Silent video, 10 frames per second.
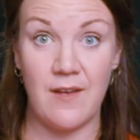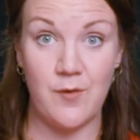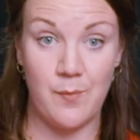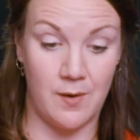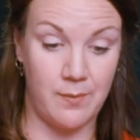
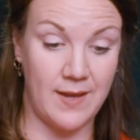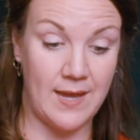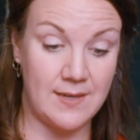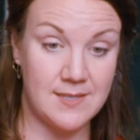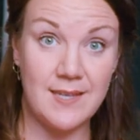for
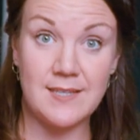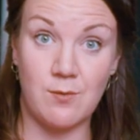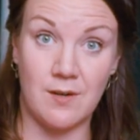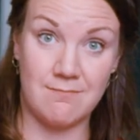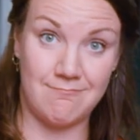plopping into this
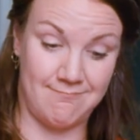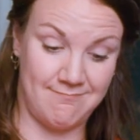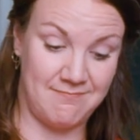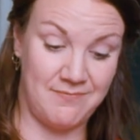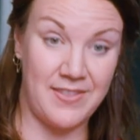one.
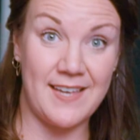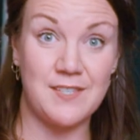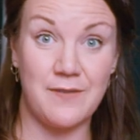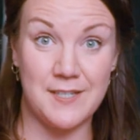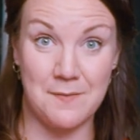There's
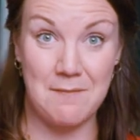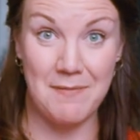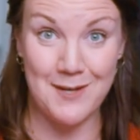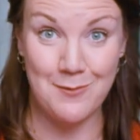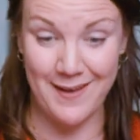your vitamin
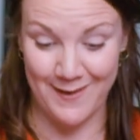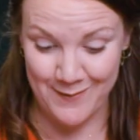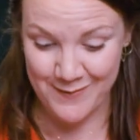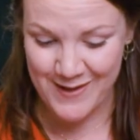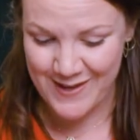B12.